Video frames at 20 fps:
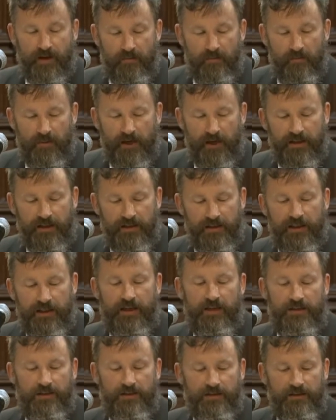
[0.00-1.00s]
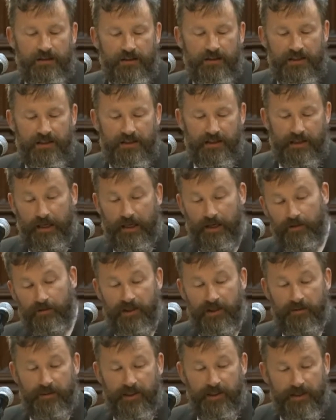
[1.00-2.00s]
My contention that these
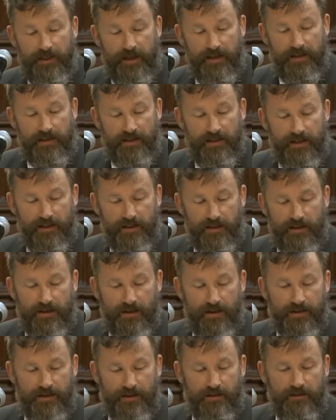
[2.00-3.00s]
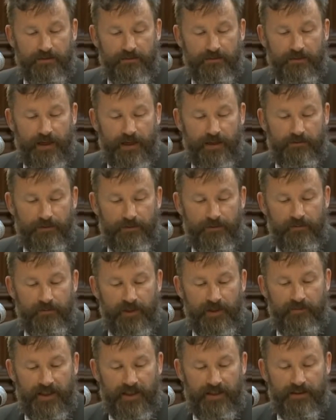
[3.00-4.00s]
incredibly rare sundogs are in fact formed
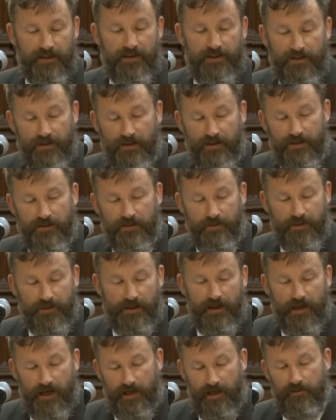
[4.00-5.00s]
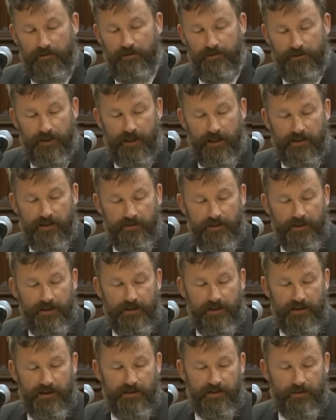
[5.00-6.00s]
by metal salts with a higher refractive
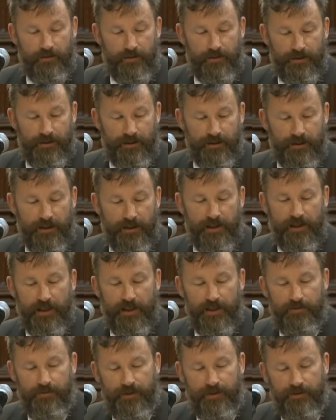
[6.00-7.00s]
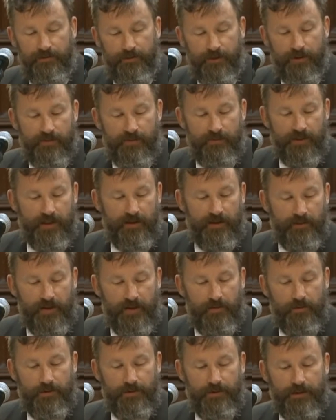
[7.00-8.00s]
index than water is reinforced by
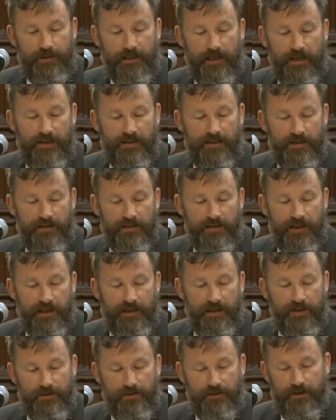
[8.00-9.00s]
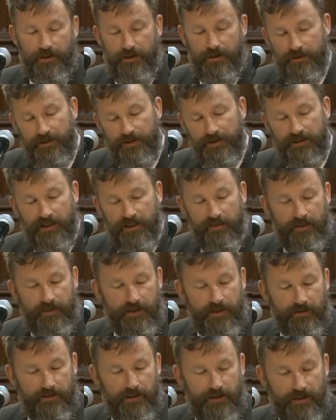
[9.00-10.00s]
rainwater analysis taken during a 30-day
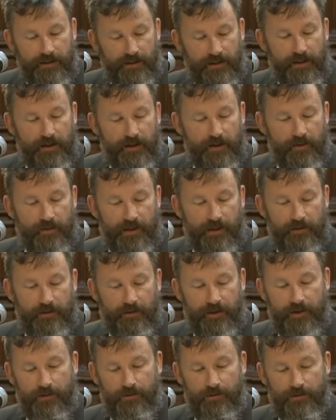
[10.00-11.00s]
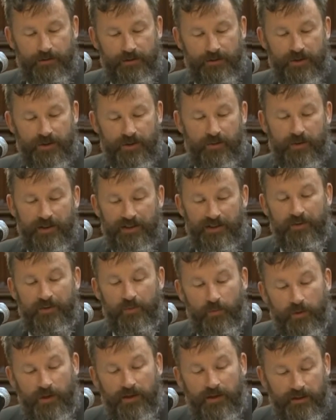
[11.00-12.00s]
period when I recorded
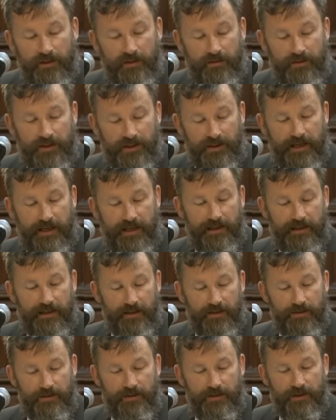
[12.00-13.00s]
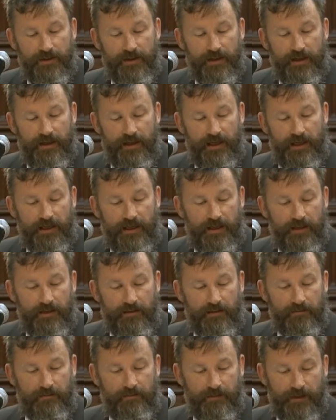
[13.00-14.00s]
21 of these halos
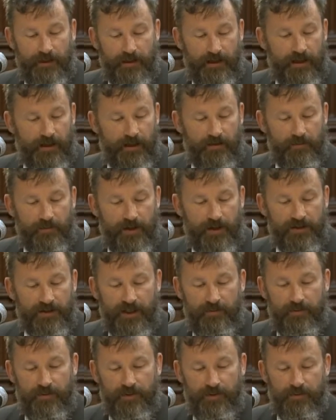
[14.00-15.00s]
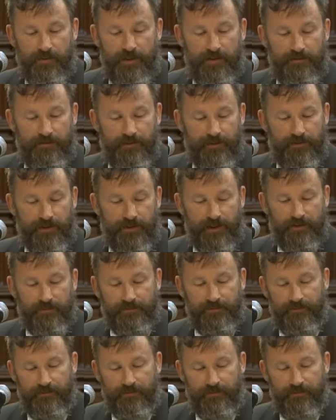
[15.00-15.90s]
in March-April 2015.